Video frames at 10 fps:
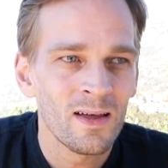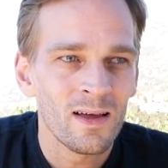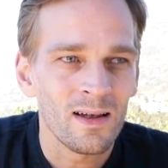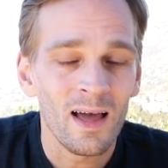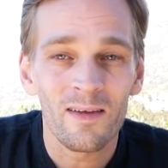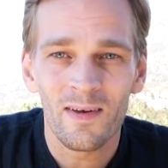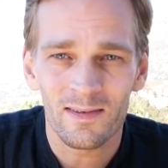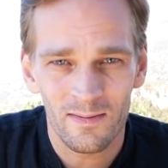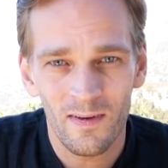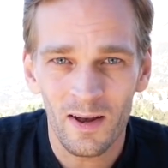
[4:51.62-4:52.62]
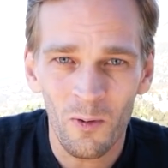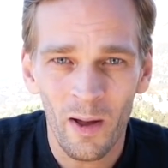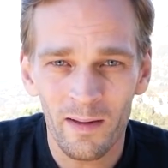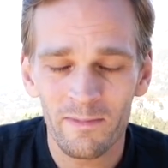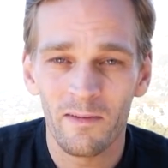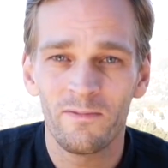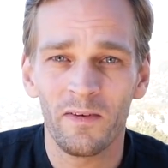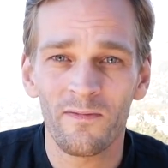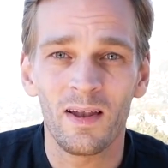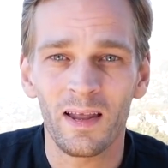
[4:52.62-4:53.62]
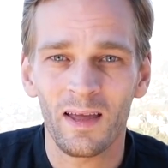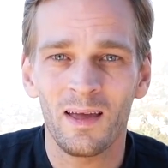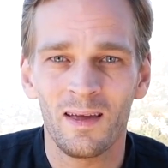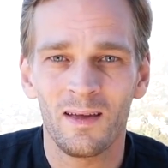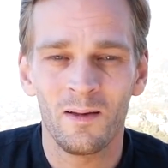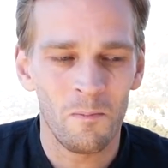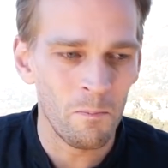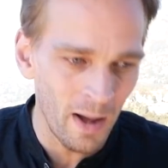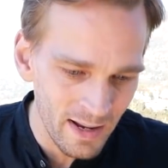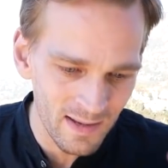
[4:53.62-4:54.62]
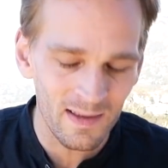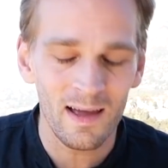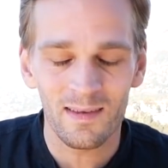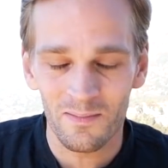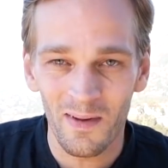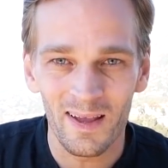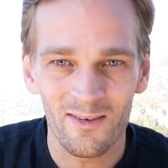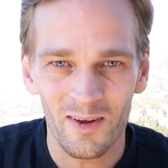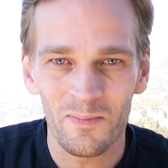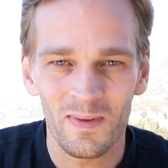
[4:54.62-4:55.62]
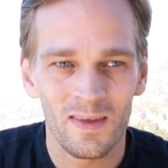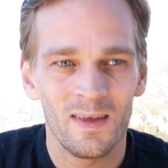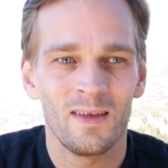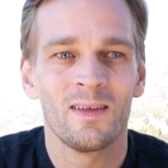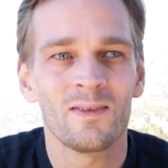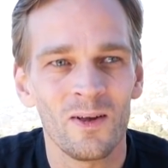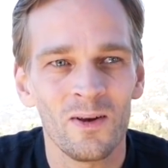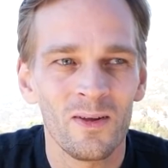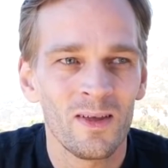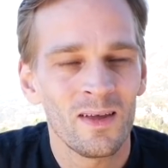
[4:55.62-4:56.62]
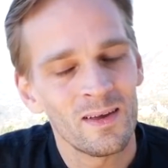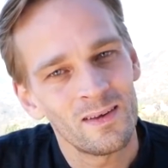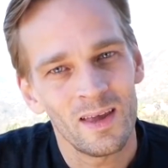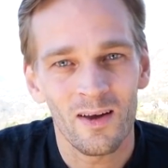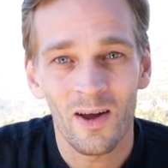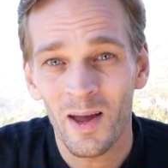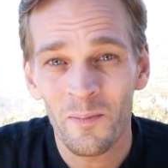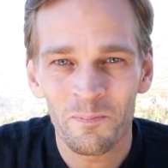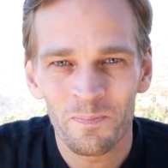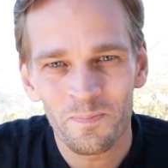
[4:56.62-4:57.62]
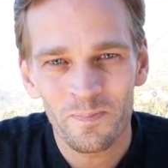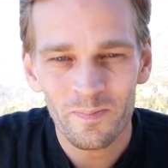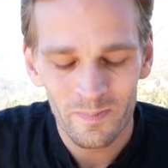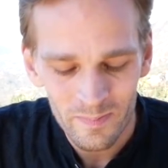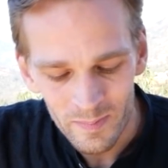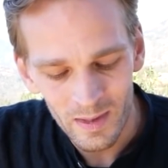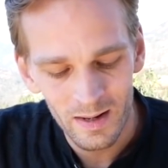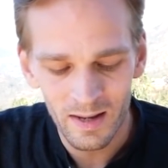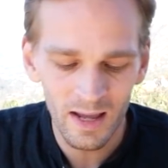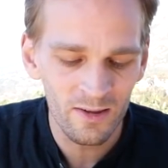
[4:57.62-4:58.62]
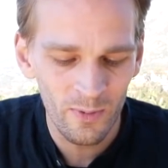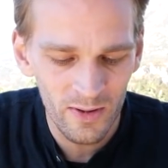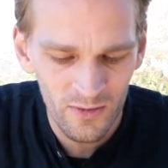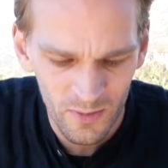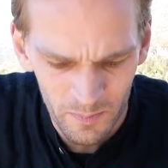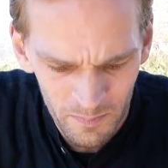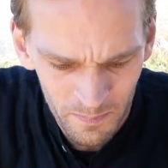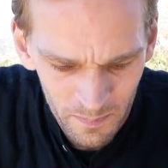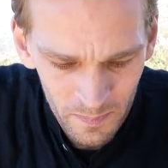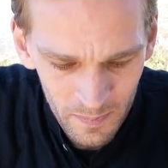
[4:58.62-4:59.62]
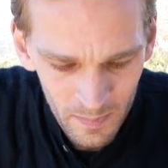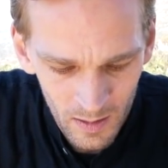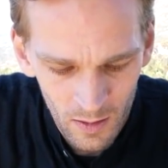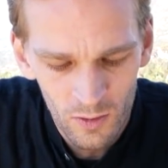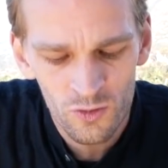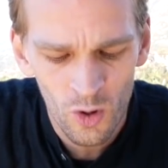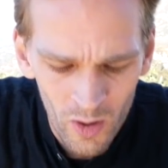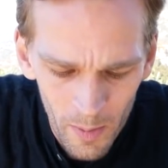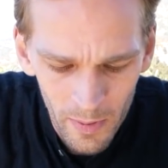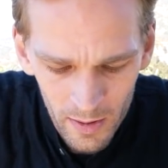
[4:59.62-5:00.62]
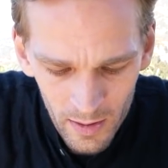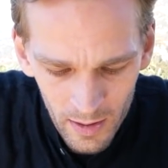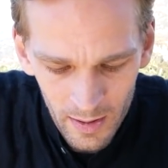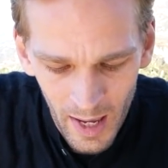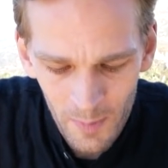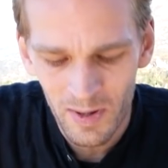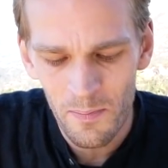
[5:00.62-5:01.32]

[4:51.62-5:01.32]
life has a funny way of fulfilling my desires and my dreams. So here I am. Next question. Sorab. How many